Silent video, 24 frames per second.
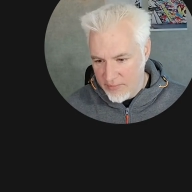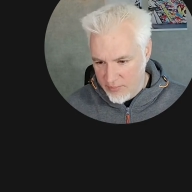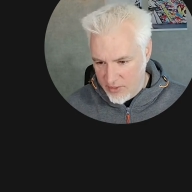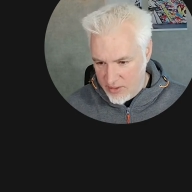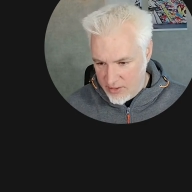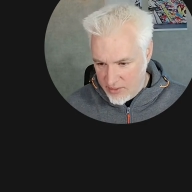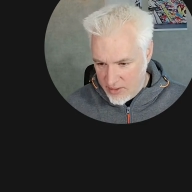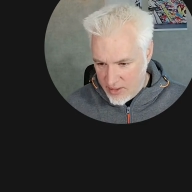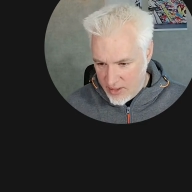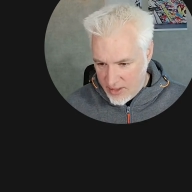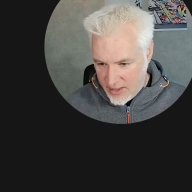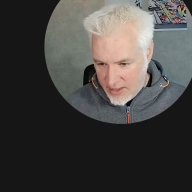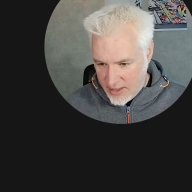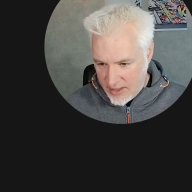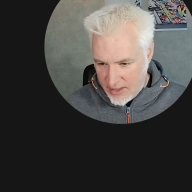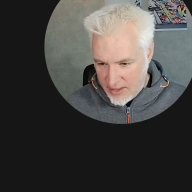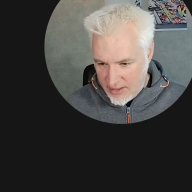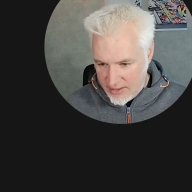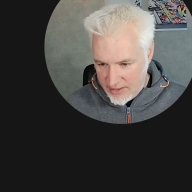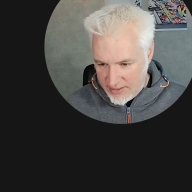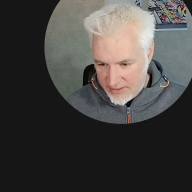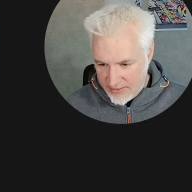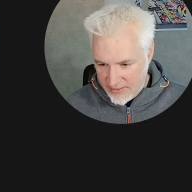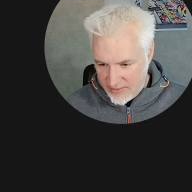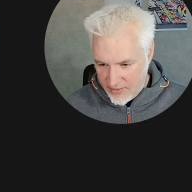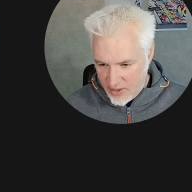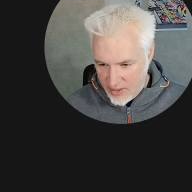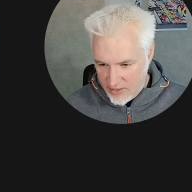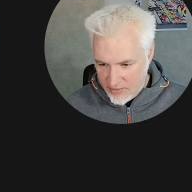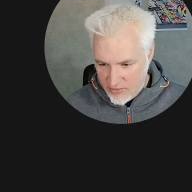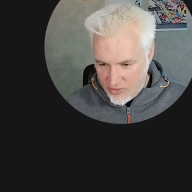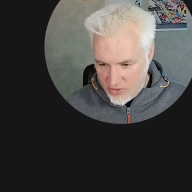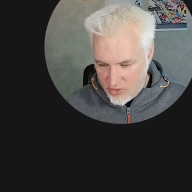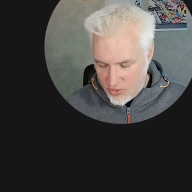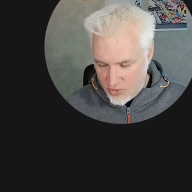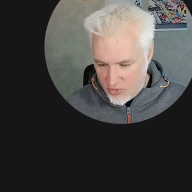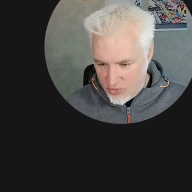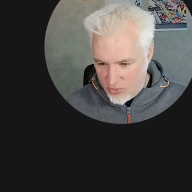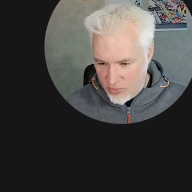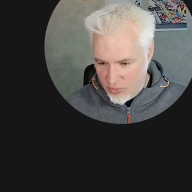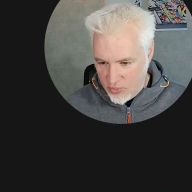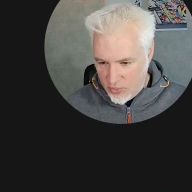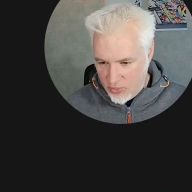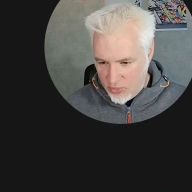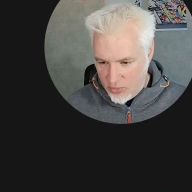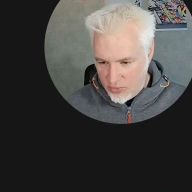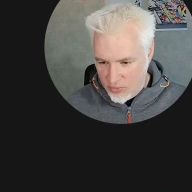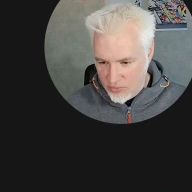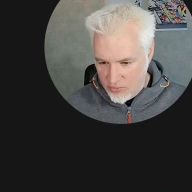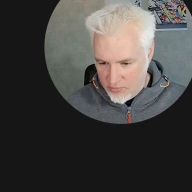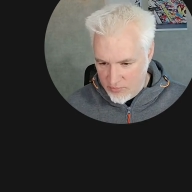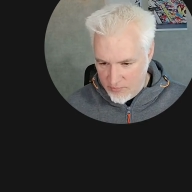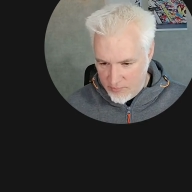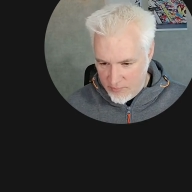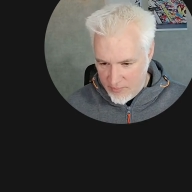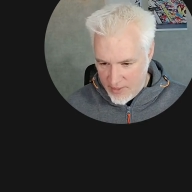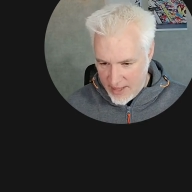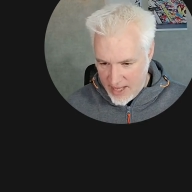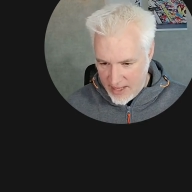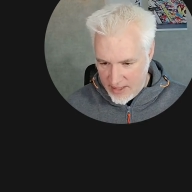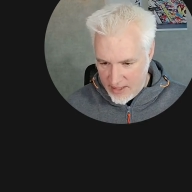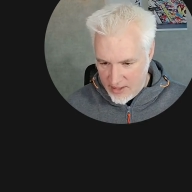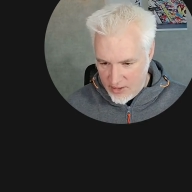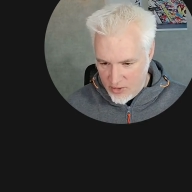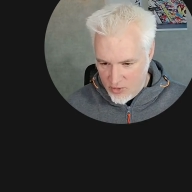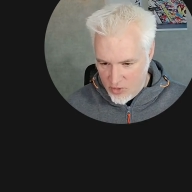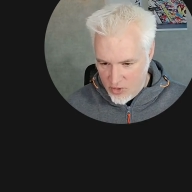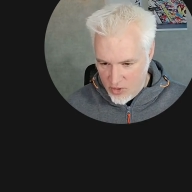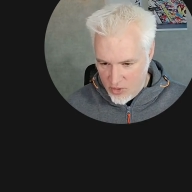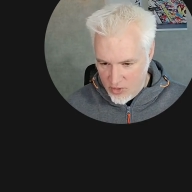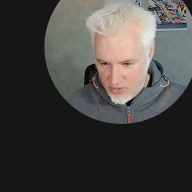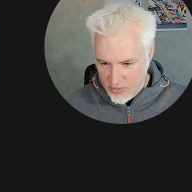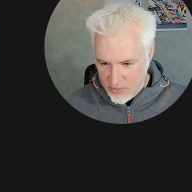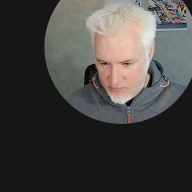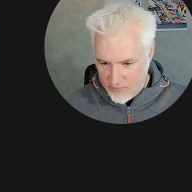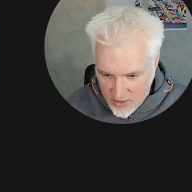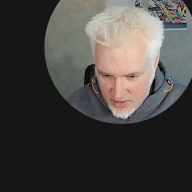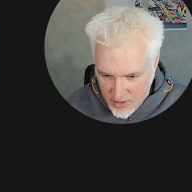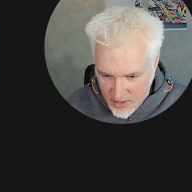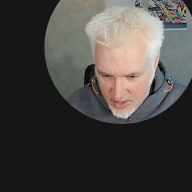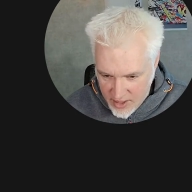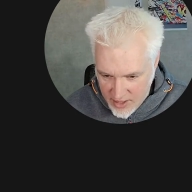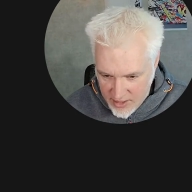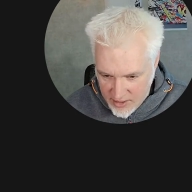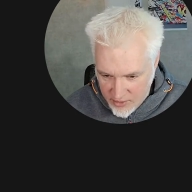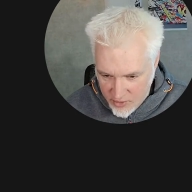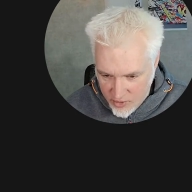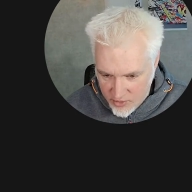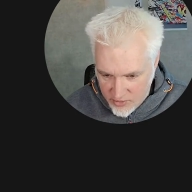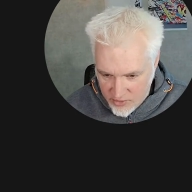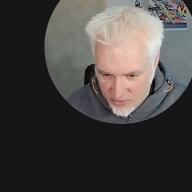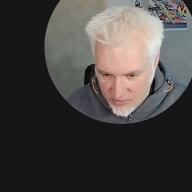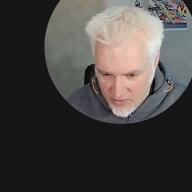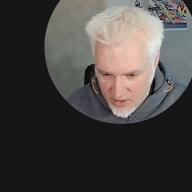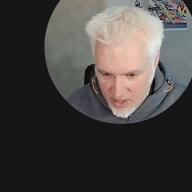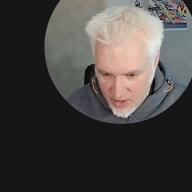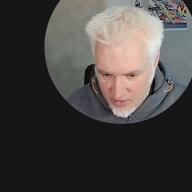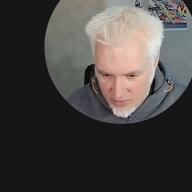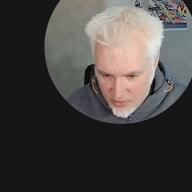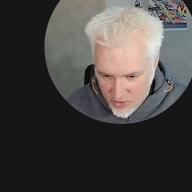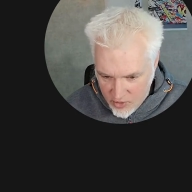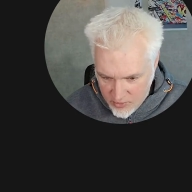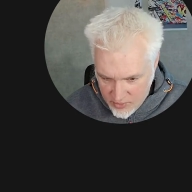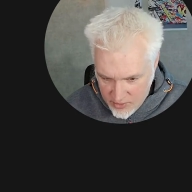but it's not too bad at all. I can also download